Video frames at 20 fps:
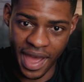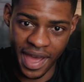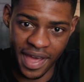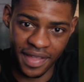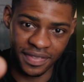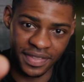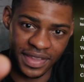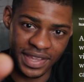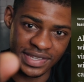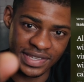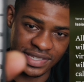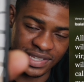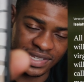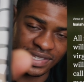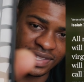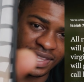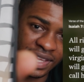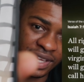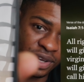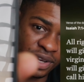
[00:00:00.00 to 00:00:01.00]
and there's
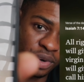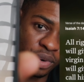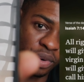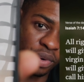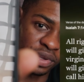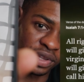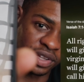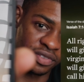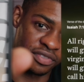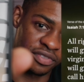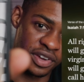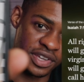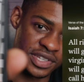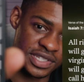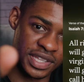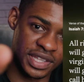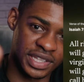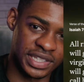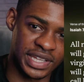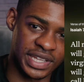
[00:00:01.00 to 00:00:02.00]
this thing called the
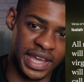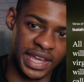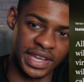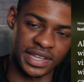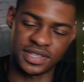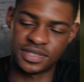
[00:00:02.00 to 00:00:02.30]
verse of the day.